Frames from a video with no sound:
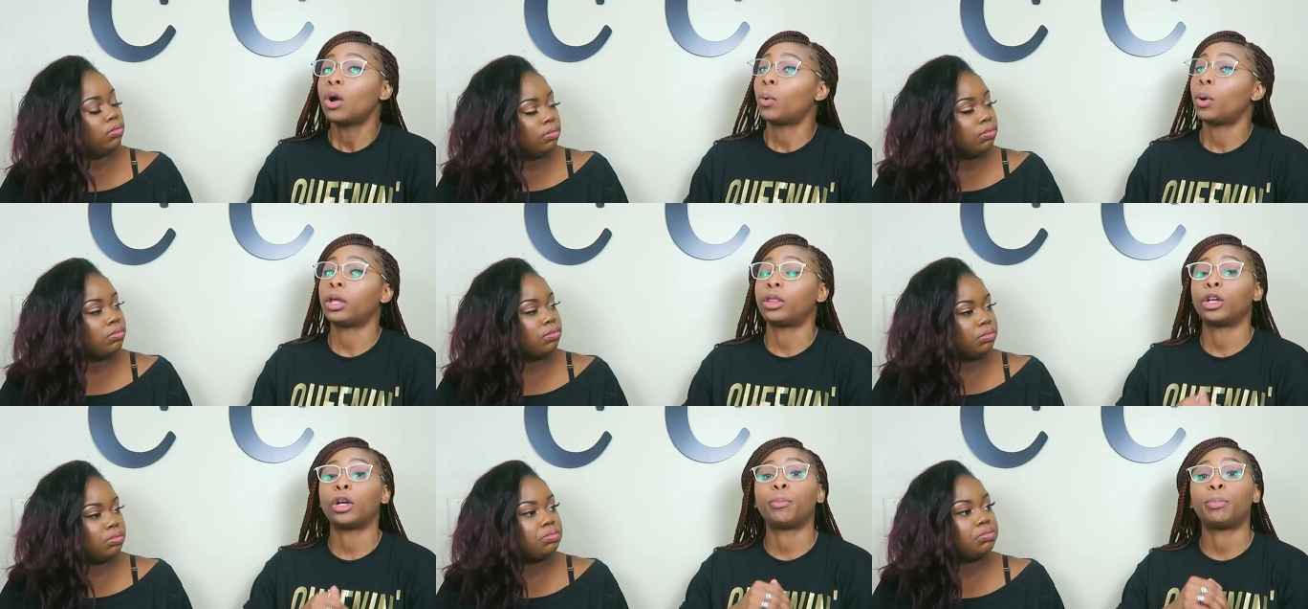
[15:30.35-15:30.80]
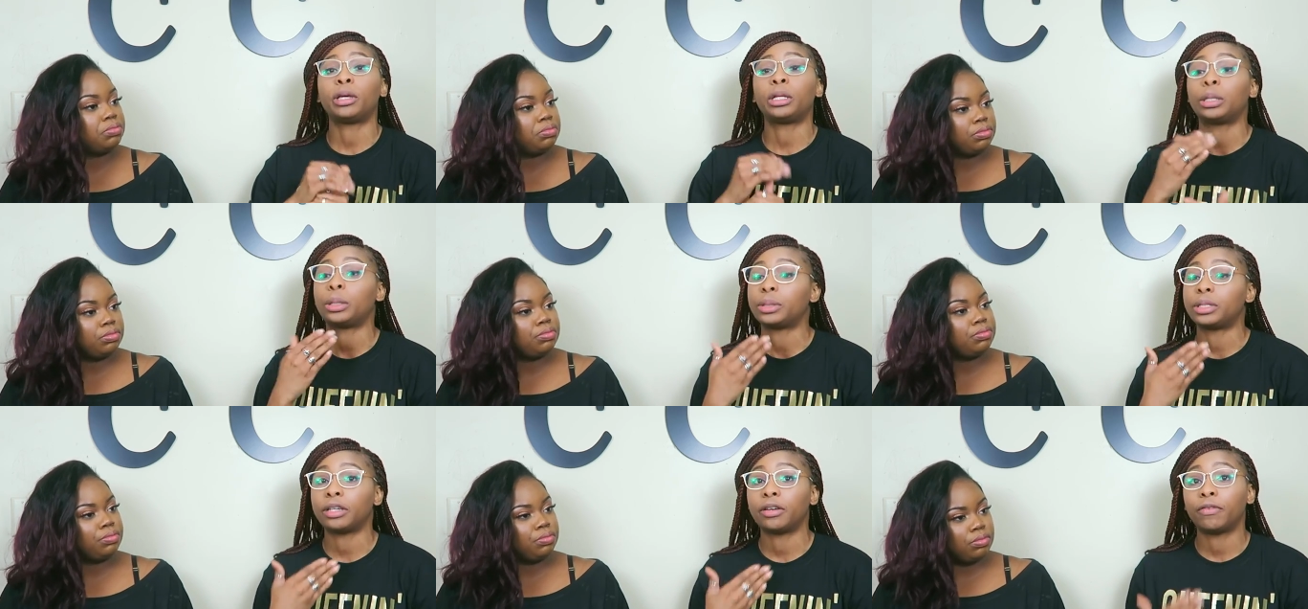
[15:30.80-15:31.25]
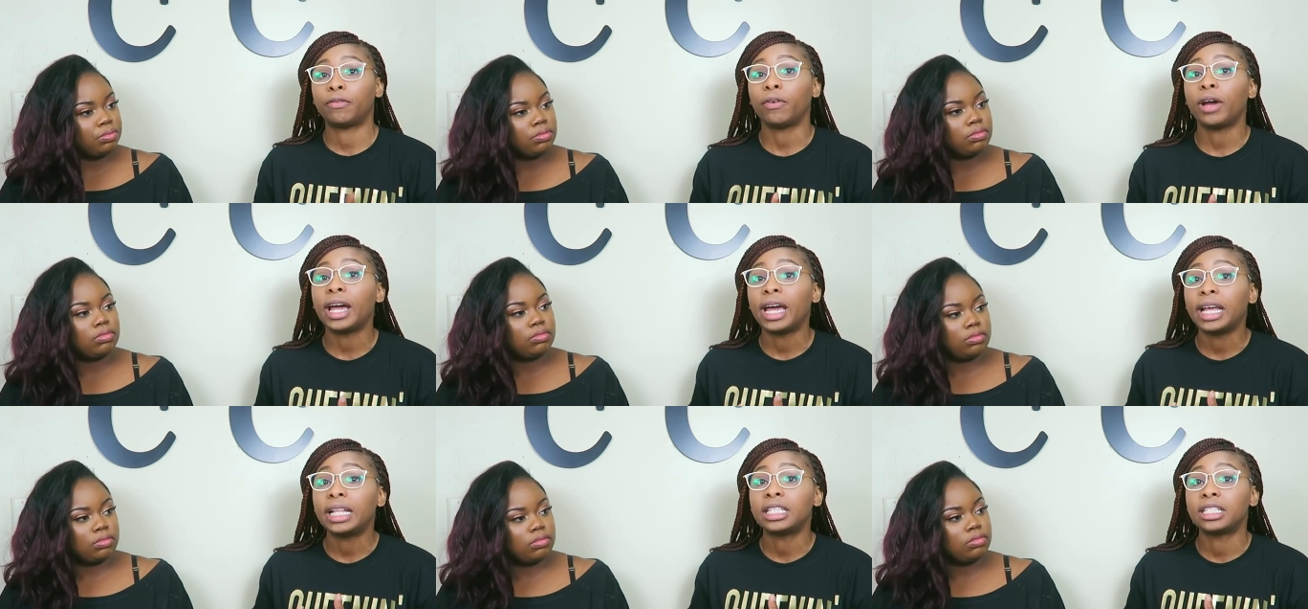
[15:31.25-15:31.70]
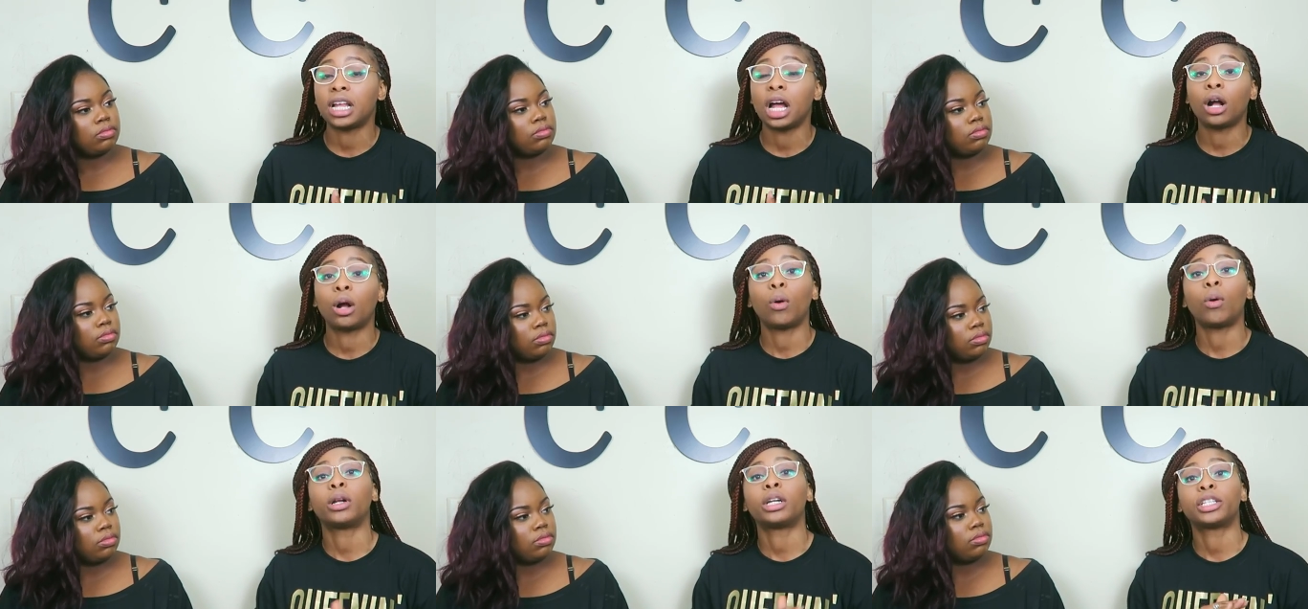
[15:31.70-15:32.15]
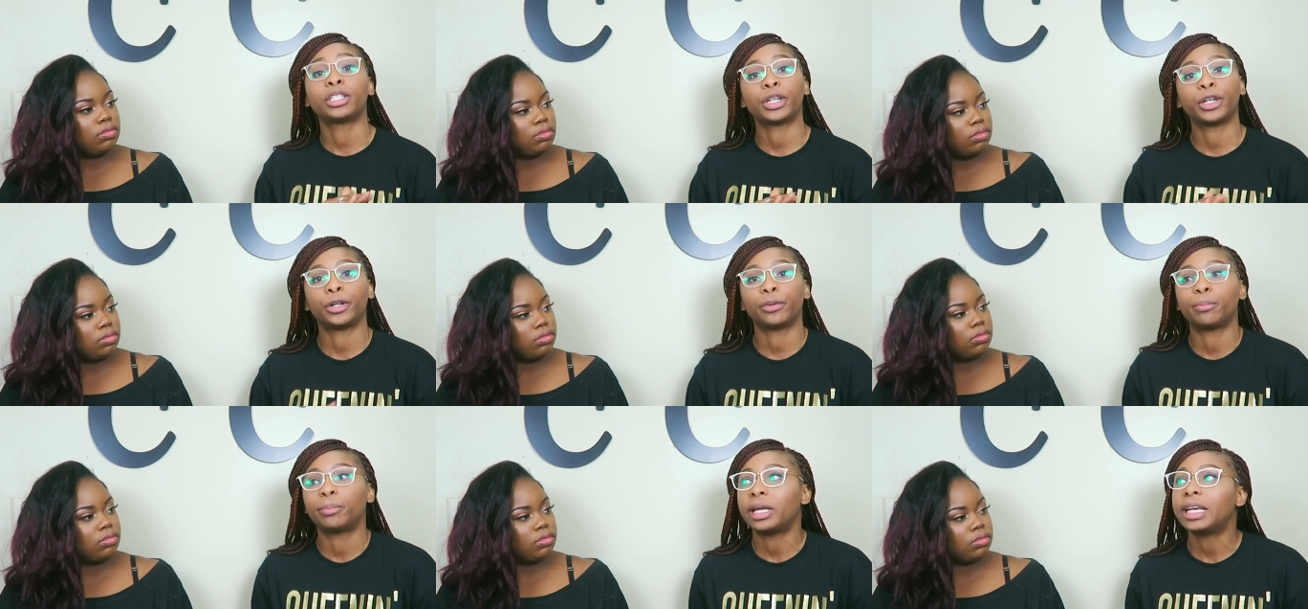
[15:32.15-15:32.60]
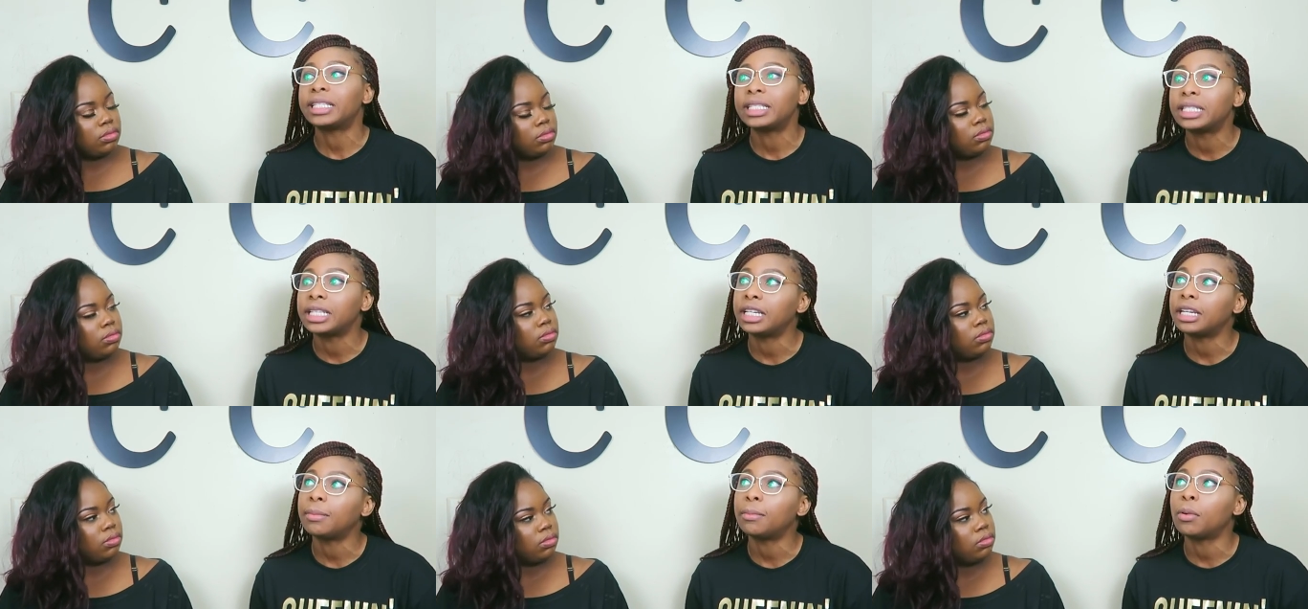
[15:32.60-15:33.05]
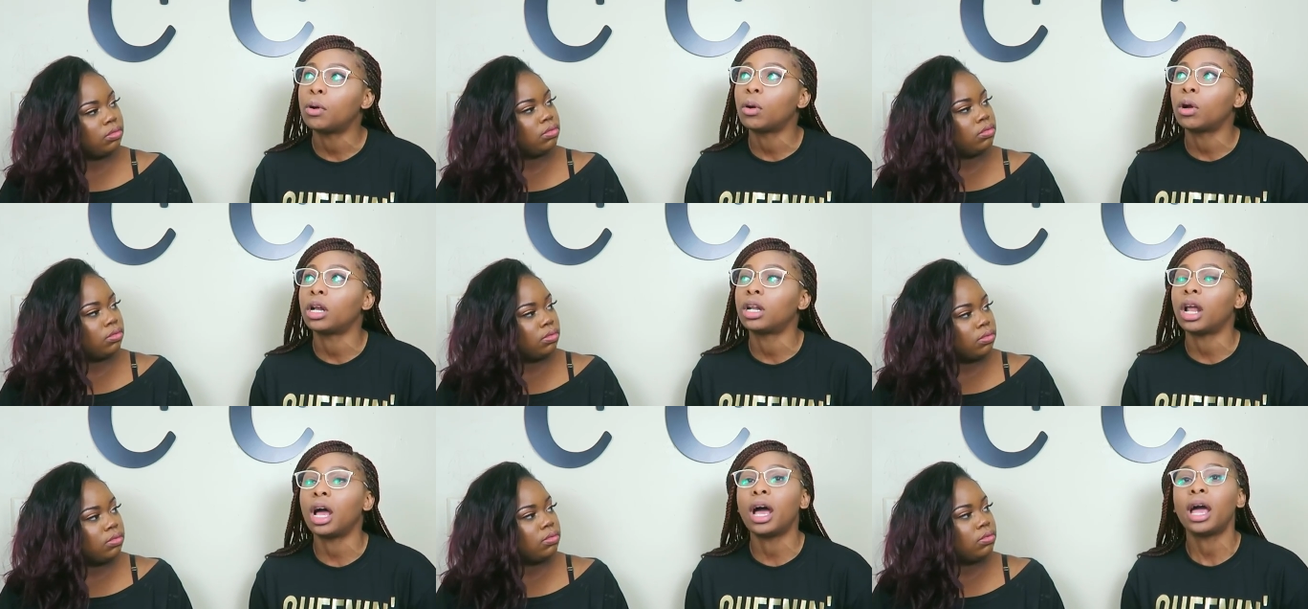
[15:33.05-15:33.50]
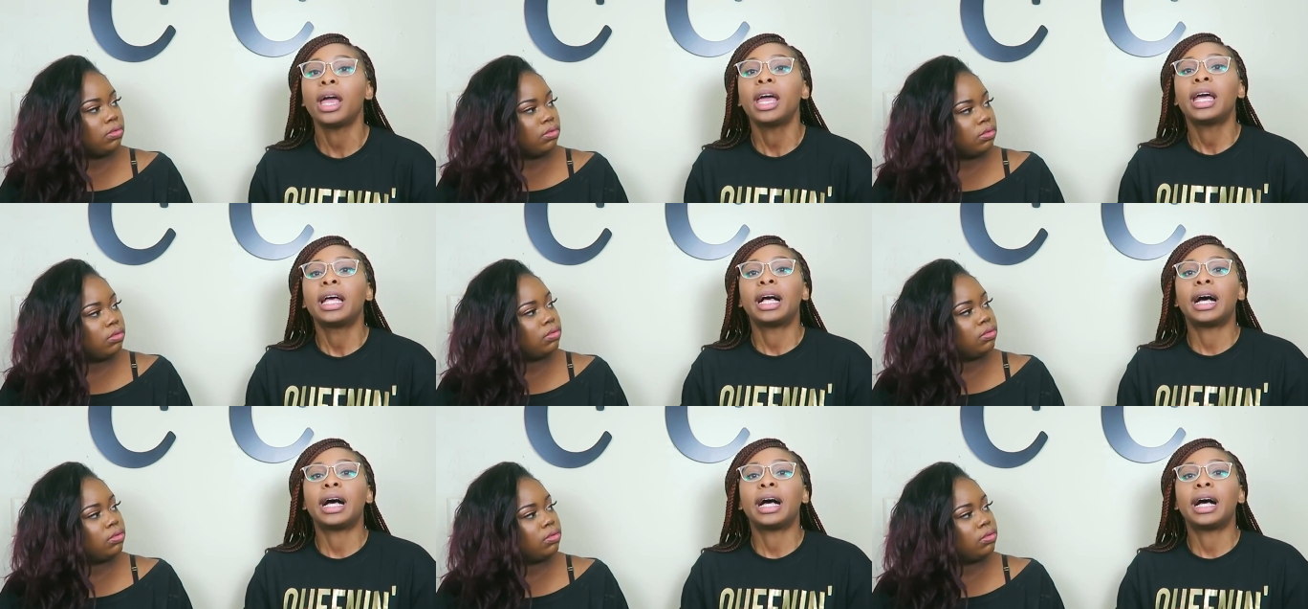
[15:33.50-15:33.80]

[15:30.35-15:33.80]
Speaker 1: whether it be losing friends, not going to certain places anymore, or not